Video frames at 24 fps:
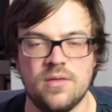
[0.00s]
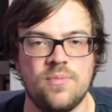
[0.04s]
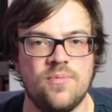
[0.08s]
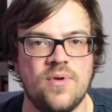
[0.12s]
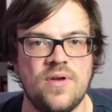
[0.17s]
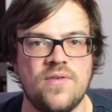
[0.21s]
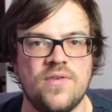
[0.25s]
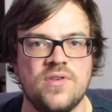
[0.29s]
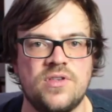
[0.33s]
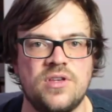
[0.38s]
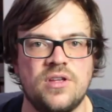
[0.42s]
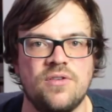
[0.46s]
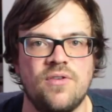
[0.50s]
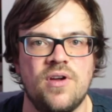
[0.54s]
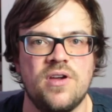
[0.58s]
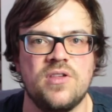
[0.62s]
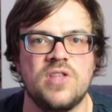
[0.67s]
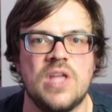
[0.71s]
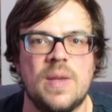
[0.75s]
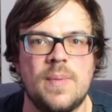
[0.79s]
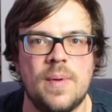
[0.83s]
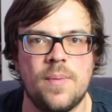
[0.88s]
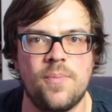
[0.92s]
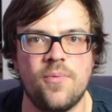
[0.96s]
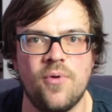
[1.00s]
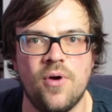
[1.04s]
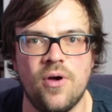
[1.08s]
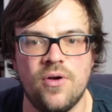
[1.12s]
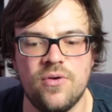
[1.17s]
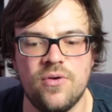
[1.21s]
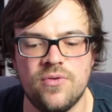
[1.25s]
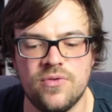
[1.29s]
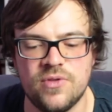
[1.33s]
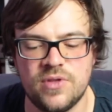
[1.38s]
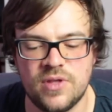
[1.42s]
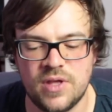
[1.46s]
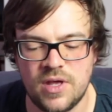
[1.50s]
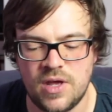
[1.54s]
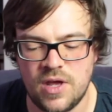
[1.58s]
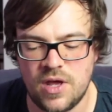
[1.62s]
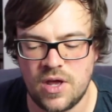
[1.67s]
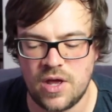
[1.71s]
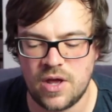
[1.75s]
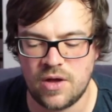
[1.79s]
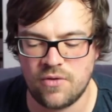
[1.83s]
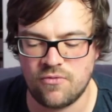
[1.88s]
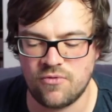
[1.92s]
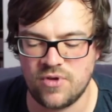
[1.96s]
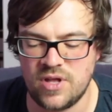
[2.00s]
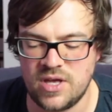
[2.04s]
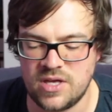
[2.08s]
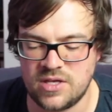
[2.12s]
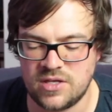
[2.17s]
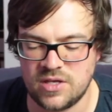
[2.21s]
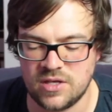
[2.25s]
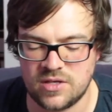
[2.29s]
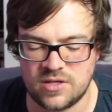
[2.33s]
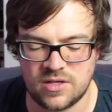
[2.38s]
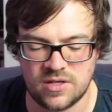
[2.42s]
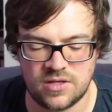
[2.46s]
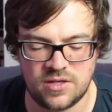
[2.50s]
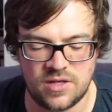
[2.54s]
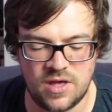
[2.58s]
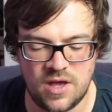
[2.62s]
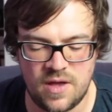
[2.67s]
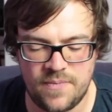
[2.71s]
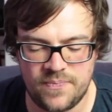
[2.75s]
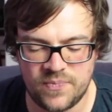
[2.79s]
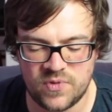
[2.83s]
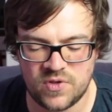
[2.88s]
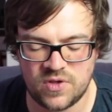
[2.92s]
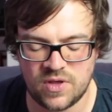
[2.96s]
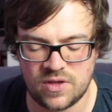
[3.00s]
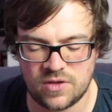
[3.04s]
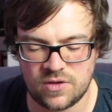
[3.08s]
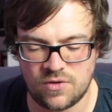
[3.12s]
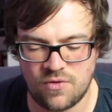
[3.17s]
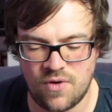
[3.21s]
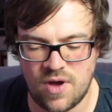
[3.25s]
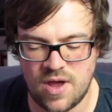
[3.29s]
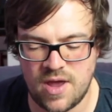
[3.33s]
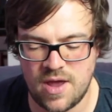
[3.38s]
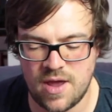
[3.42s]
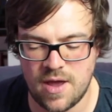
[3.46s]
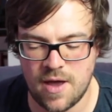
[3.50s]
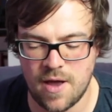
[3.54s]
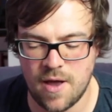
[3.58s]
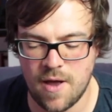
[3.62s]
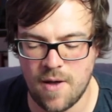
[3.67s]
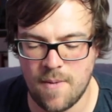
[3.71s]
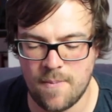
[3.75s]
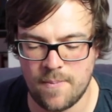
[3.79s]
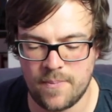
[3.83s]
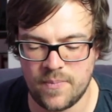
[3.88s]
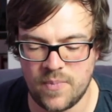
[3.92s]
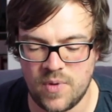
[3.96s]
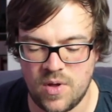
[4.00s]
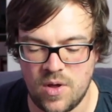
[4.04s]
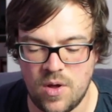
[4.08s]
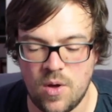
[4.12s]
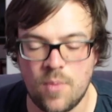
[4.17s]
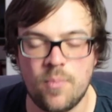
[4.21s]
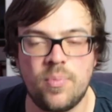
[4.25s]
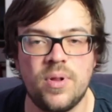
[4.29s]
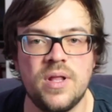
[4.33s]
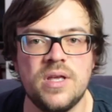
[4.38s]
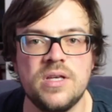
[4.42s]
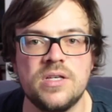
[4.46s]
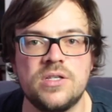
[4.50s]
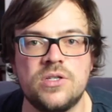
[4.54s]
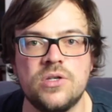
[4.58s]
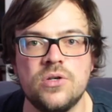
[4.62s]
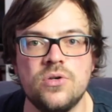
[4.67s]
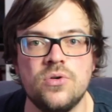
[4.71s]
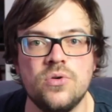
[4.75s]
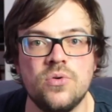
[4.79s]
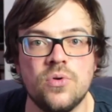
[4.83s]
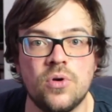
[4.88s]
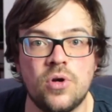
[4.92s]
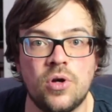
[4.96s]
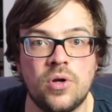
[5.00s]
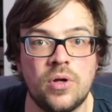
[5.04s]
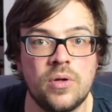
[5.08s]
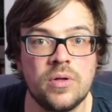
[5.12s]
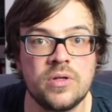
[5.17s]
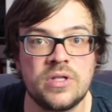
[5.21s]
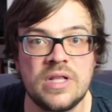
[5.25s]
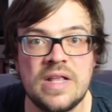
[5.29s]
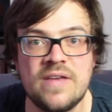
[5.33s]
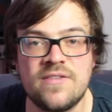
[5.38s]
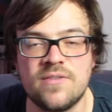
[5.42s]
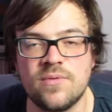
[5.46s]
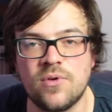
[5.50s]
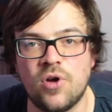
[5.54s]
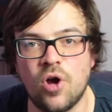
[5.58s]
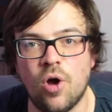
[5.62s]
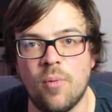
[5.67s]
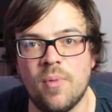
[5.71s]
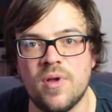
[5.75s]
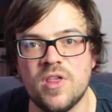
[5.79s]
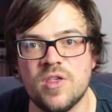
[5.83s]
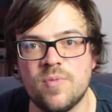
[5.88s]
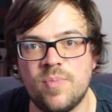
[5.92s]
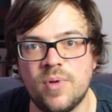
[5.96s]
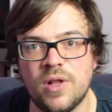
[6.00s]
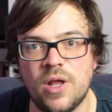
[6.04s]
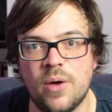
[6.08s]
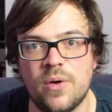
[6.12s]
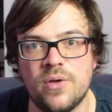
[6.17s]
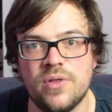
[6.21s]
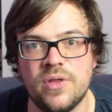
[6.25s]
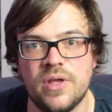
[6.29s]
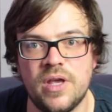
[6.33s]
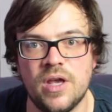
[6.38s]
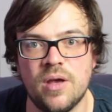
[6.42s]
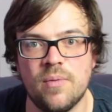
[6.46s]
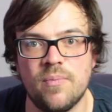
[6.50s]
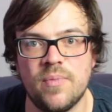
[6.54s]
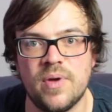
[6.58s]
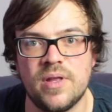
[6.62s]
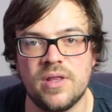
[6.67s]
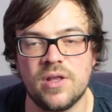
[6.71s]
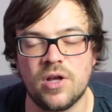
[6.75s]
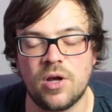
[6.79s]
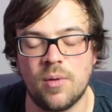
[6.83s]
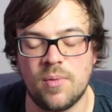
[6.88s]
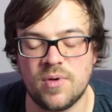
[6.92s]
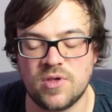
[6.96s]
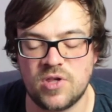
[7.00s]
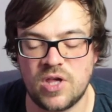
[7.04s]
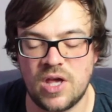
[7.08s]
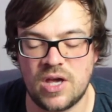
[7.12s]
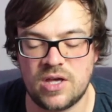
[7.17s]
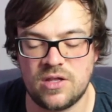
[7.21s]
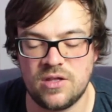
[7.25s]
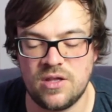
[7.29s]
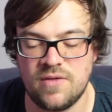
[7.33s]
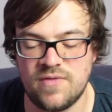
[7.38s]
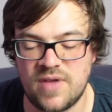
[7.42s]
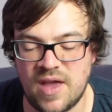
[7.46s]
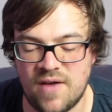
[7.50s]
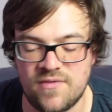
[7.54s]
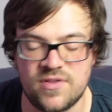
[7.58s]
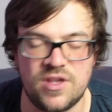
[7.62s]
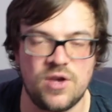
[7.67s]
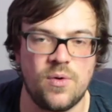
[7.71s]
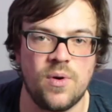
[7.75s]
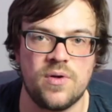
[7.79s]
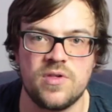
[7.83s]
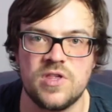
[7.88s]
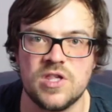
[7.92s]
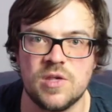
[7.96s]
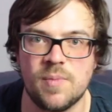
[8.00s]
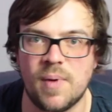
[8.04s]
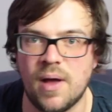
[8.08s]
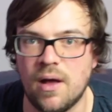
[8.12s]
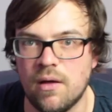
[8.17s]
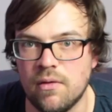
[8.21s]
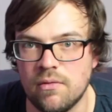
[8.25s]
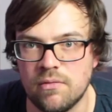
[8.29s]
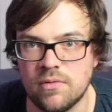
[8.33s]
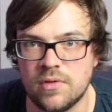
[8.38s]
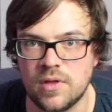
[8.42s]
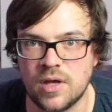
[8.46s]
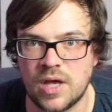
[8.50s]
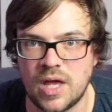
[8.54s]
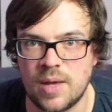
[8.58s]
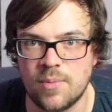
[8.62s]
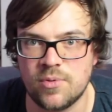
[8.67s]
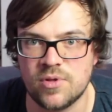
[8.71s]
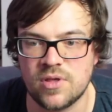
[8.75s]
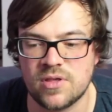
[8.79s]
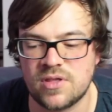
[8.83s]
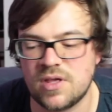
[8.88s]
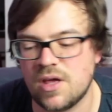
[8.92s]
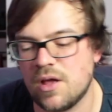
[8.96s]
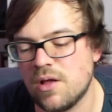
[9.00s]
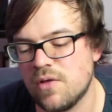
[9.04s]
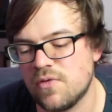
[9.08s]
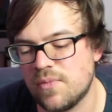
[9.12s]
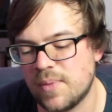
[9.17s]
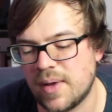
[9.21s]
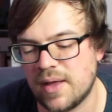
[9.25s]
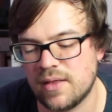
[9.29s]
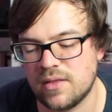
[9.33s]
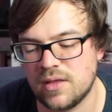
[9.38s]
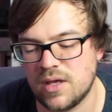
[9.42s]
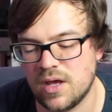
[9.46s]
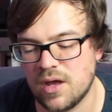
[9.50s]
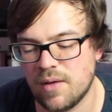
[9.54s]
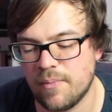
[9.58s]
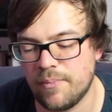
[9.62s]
previous generation iPad Pros, released just this year. So that's great. Please do leave some comments below in the comments section if you have any questions about the keyboard itself, about the